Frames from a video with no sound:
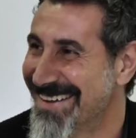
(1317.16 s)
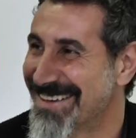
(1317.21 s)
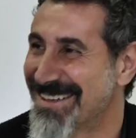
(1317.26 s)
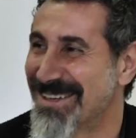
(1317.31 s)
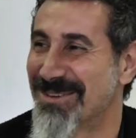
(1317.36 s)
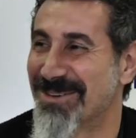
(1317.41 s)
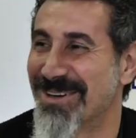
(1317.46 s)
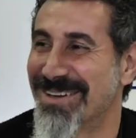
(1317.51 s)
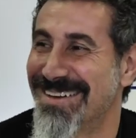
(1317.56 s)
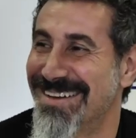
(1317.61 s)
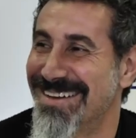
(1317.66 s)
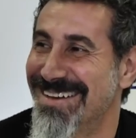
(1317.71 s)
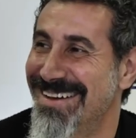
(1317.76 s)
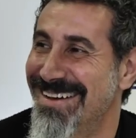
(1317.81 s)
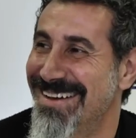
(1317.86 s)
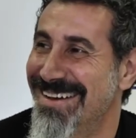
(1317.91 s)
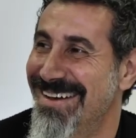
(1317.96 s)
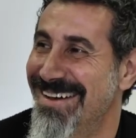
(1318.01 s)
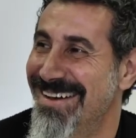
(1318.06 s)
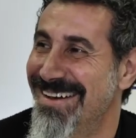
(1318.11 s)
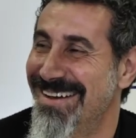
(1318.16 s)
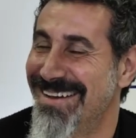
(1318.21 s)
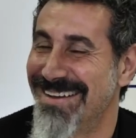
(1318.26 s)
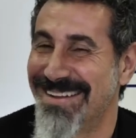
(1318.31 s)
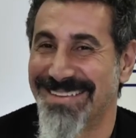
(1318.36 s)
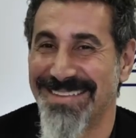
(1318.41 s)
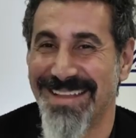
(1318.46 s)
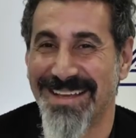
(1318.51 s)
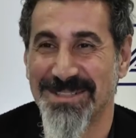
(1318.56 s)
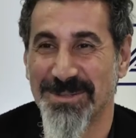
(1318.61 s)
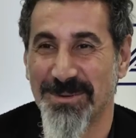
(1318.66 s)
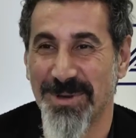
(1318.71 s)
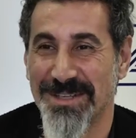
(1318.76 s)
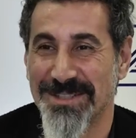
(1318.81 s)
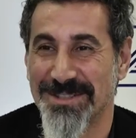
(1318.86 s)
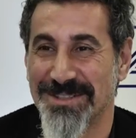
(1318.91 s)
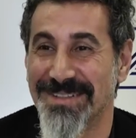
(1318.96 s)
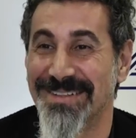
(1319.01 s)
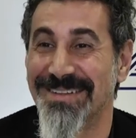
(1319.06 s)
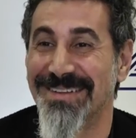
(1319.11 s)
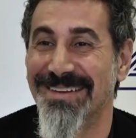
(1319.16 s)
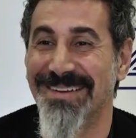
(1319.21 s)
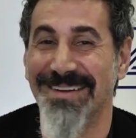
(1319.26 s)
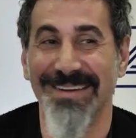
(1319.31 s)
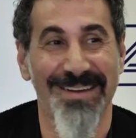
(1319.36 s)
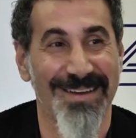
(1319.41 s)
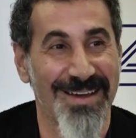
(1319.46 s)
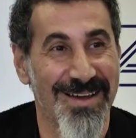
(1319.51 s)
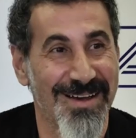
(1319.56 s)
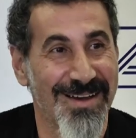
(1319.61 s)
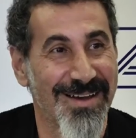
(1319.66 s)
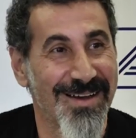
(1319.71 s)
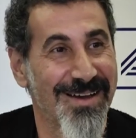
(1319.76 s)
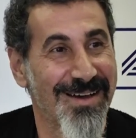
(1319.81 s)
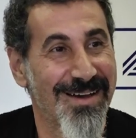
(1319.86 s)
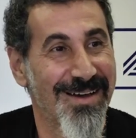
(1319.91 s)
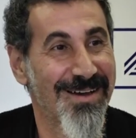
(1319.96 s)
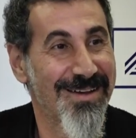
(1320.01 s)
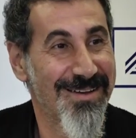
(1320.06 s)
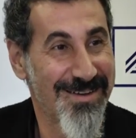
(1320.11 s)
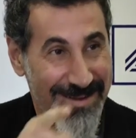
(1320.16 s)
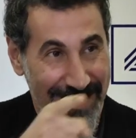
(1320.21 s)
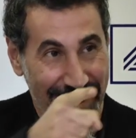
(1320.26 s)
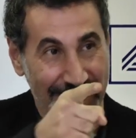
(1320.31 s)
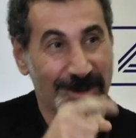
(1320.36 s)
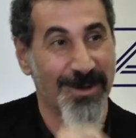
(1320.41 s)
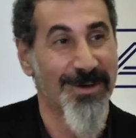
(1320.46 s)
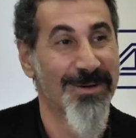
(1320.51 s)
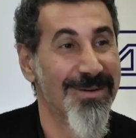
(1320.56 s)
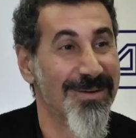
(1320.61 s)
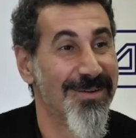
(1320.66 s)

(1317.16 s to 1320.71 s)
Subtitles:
Good one. Next question. Hi.